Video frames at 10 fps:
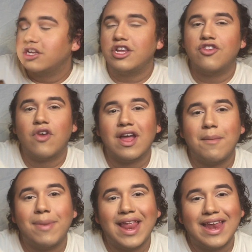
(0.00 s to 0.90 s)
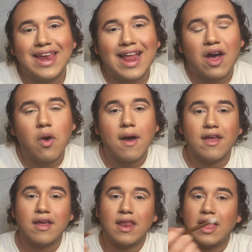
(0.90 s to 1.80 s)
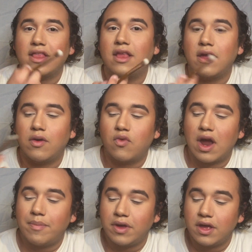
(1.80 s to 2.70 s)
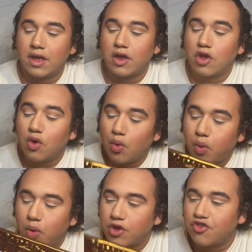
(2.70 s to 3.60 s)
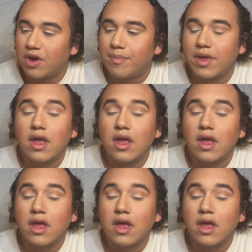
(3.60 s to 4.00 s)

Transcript: just so I can blend it out, like the where I put Drip.